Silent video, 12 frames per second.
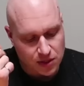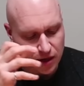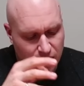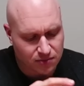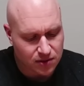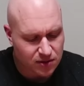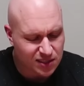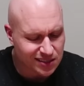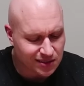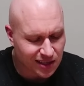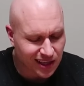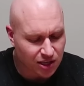You know, there
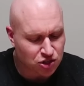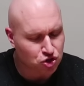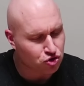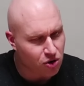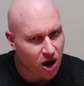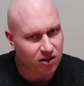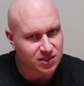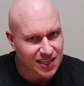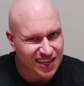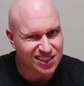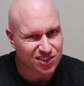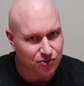isn't like a strong
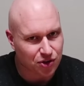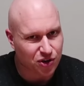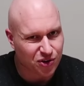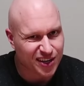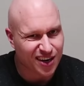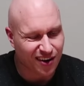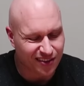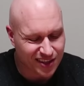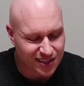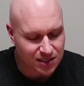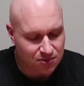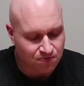taste of curry on
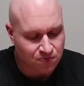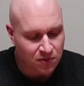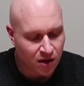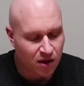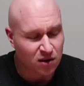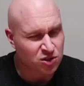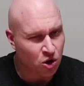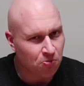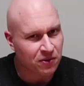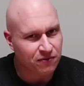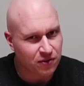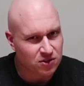this. I was
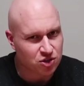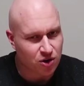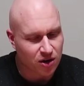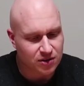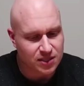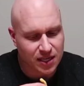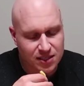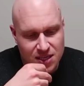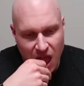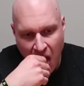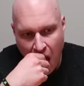hoping for a stronger taste.